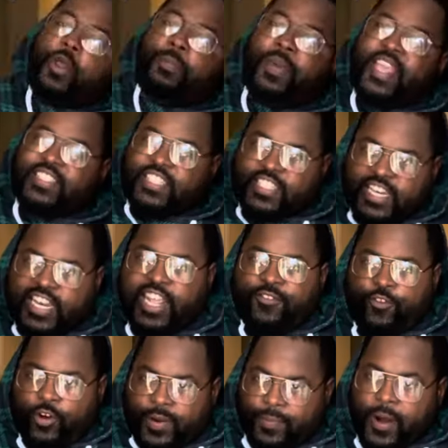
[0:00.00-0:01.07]
a pizza
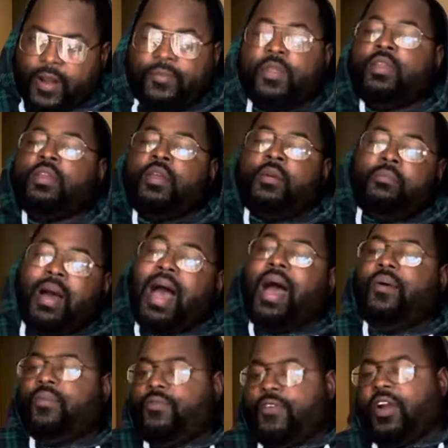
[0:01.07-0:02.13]
delivery per...
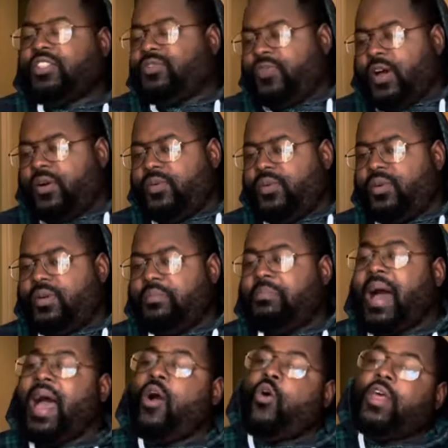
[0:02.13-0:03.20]
Ma, first of all,
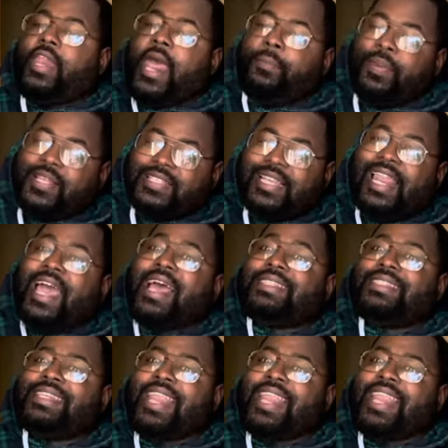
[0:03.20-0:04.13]
Ma ordered that pizza last